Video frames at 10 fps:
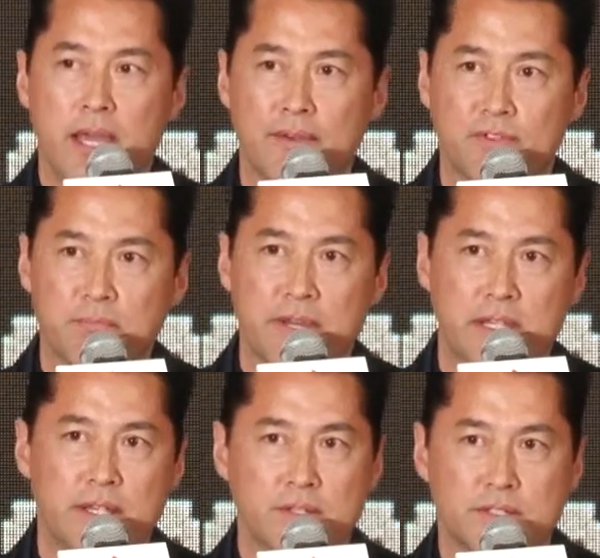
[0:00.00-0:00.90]
After
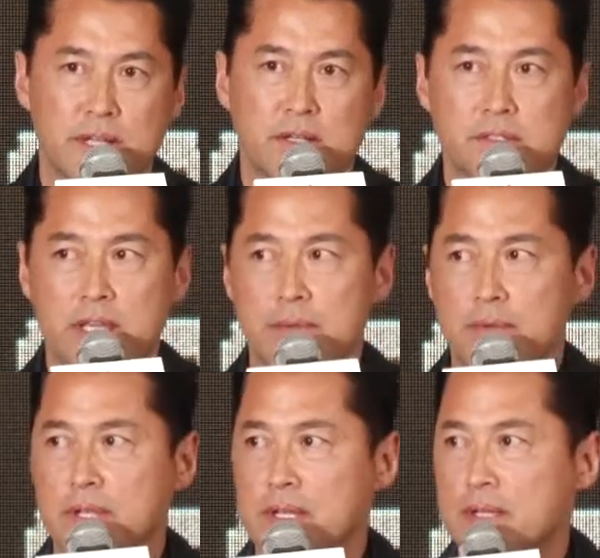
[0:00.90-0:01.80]
many years in
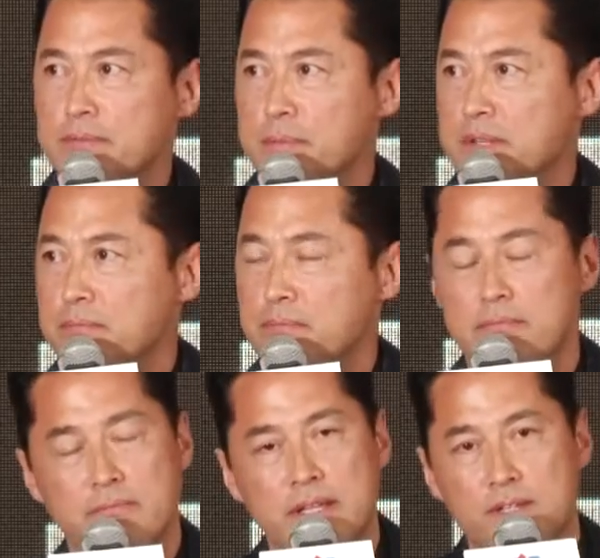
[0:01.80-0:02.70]
entertainment, I've
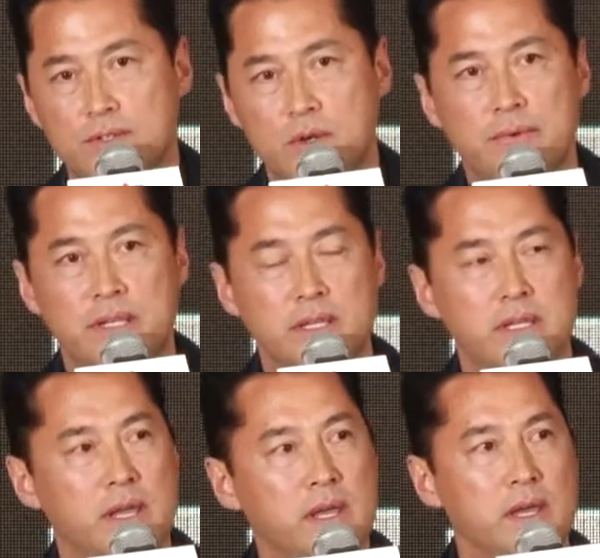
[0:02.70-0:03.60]
met so
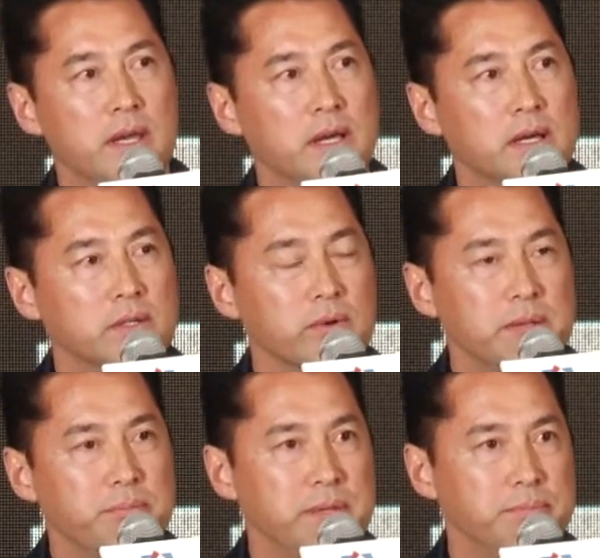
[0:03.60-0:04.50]
many
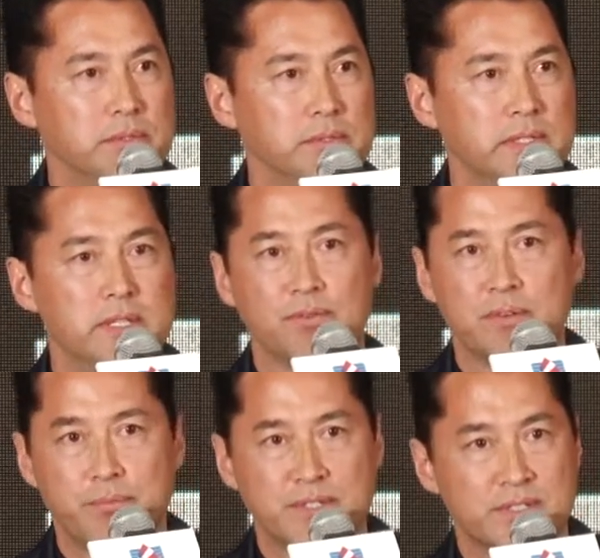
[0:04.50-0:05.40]
great people in
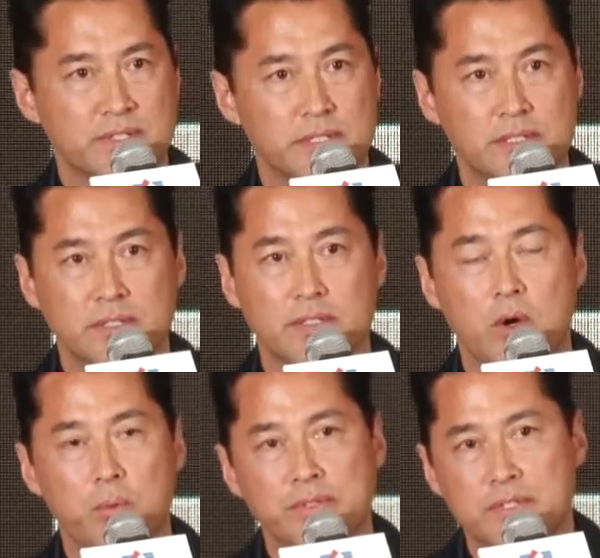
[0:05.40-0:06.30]
different businesses. It
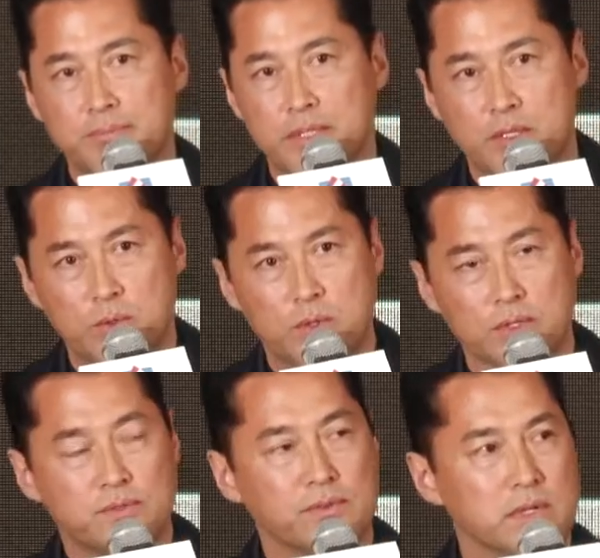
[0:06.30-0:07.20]
opens up the
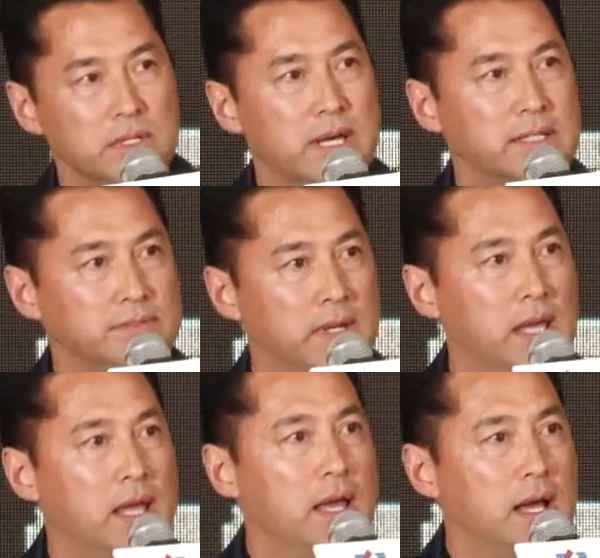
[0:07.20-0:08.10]
doors for a lot of
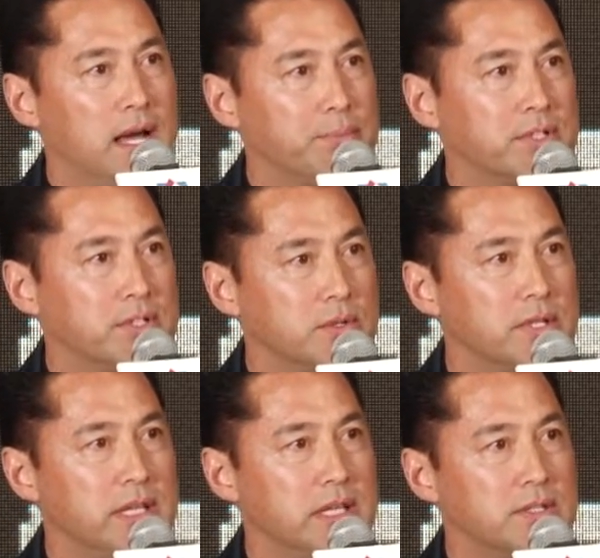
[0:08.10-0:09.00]

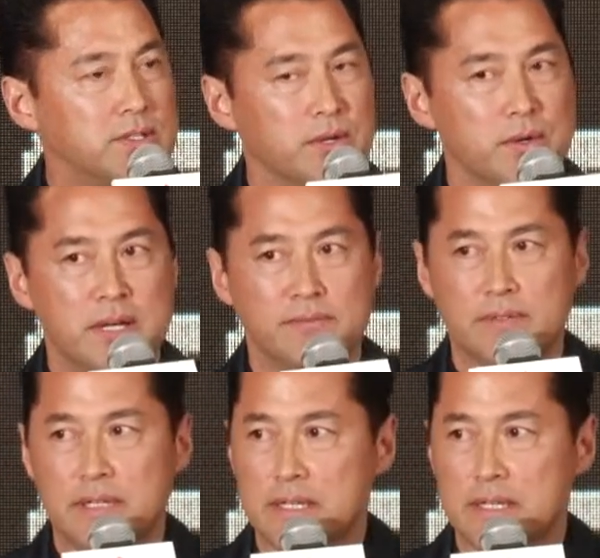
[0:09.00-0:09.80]
opportunity. So I've,